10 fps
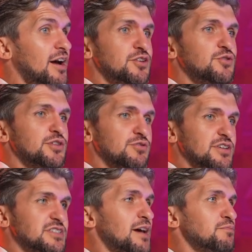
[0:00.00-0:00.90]
And you either
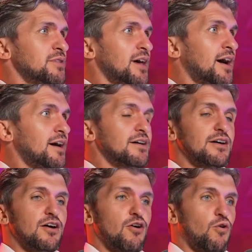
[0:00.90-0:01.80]
accept that
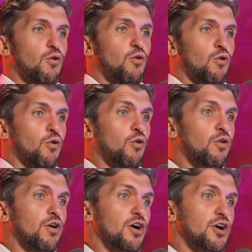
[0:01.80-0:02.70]

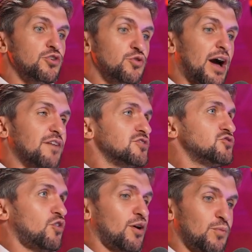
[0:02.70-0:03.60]
or you have to
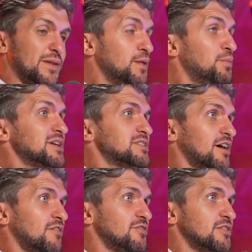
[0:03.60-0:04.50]
try and win the big
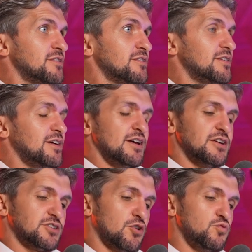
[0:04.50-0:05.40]
stuff.
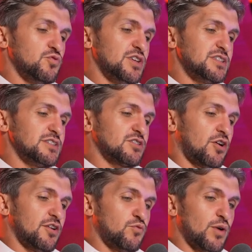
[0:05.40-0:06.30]
So this is
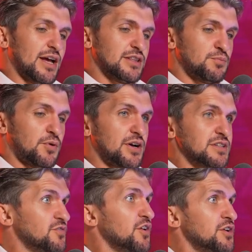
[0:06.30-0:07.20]
kind of where Dubai
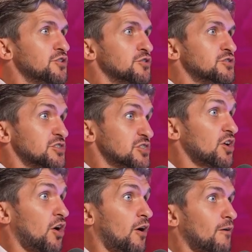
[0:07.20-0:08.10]
is very good to
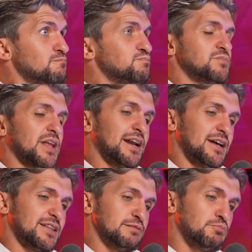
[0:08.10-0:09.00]
start. And
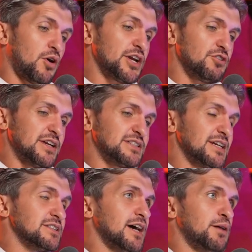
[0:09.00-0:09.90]
I think migrating
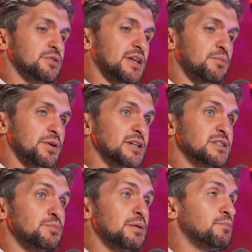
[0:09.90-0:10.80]
into Abu Dhabi
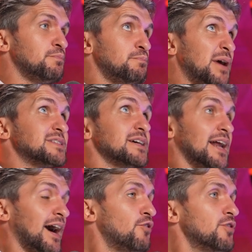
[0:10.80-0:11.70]
is a bit better
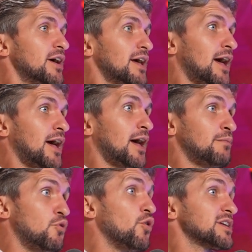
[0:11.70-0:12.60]
now
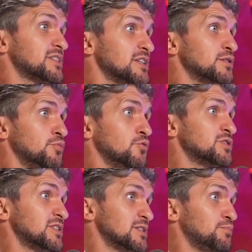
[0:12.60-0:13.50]
and more accessible
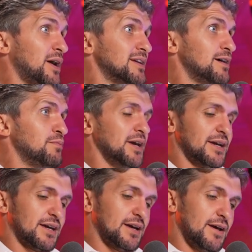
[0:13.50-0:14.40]
since the
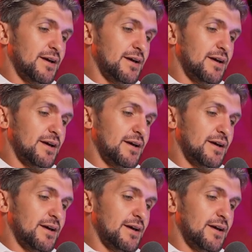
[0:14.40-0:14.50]
pandemic.